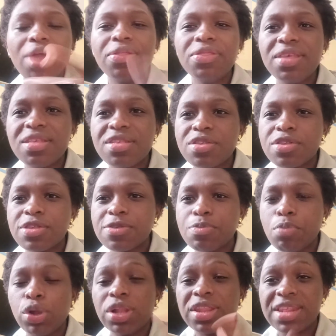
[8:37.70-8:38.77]
these
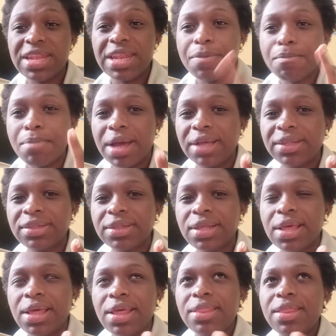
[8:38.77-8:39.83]
small sling bags.
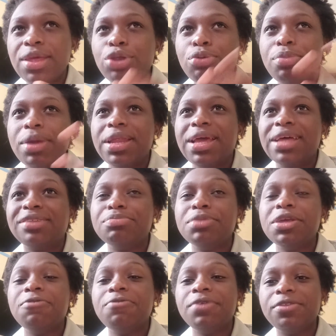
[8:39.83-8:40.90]
They normally ask
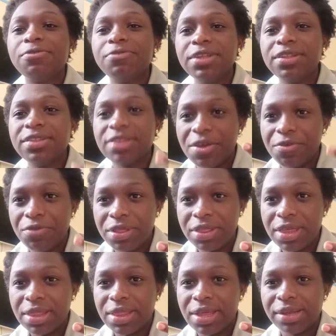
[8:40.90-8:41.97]
me if it fits
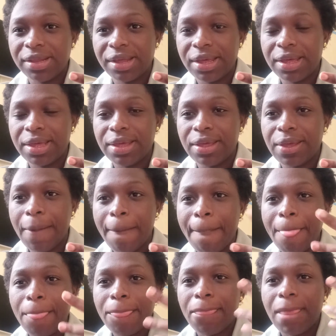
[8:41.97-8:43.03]
everything that
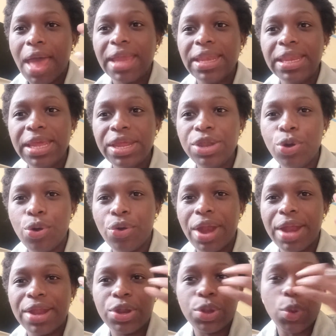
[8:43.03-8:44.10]
I need or
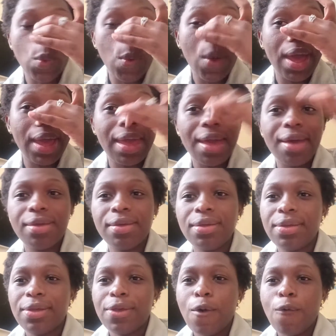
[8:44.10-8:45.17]
I require
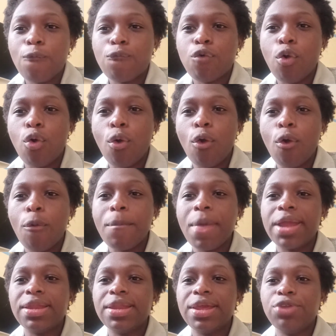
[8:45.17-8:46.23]
for
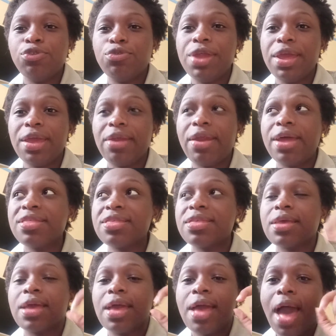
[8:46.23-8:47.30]
my day-to-day errands.
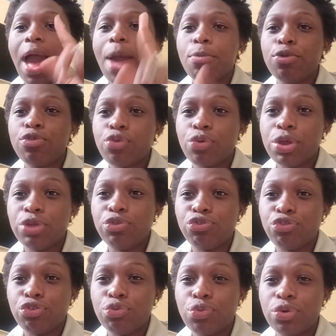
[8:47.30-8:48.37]
I'm also going to
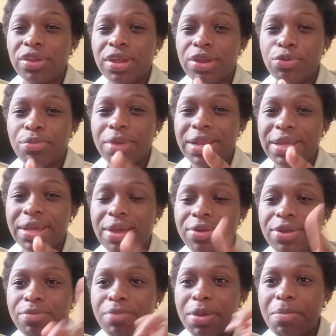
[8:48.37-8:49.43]
show you what I normally
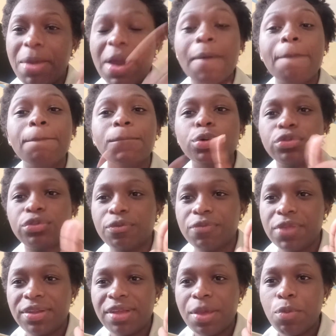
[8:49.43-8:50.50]
carry in my bag most of
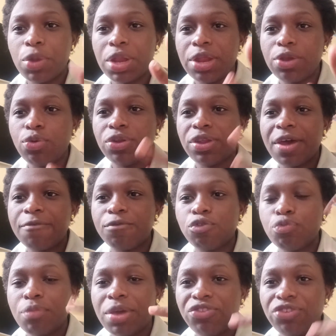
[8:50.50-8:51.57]
the time when I don't have
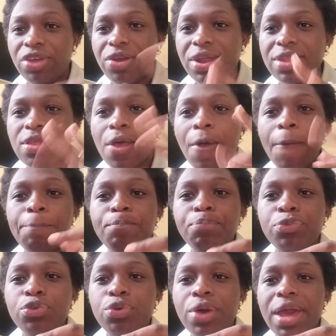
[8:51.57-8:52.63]
too much errands.
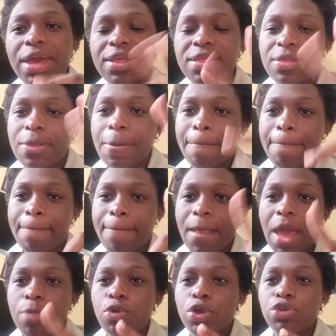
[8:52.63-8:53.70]
So guys,
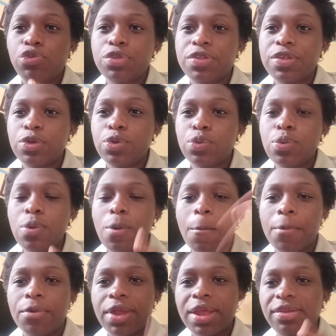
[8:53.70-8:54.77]
I'm going to see you
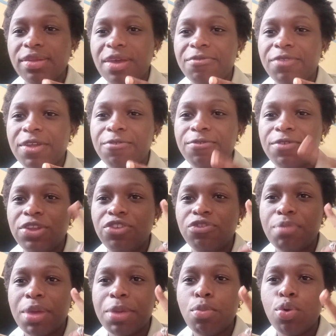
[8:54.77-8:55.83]
right after I
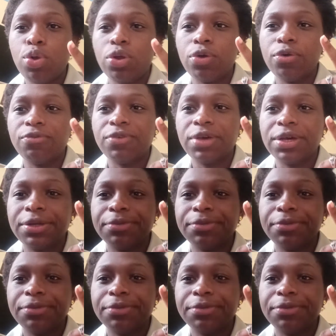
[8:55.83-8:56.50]
finished my bowl of